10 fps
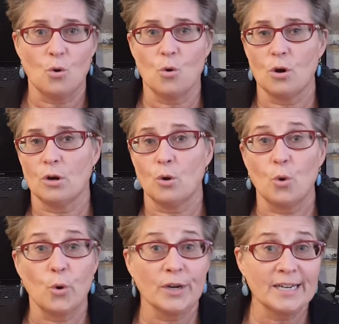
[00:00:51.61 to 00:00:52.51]
or
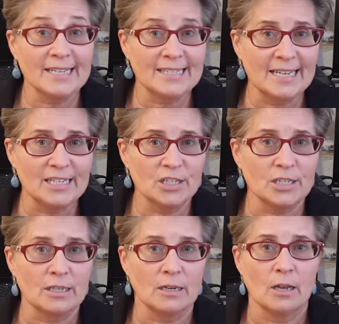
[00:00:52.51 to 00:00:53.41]

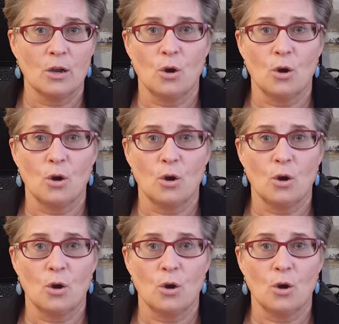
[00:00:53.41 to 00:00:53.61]
organization,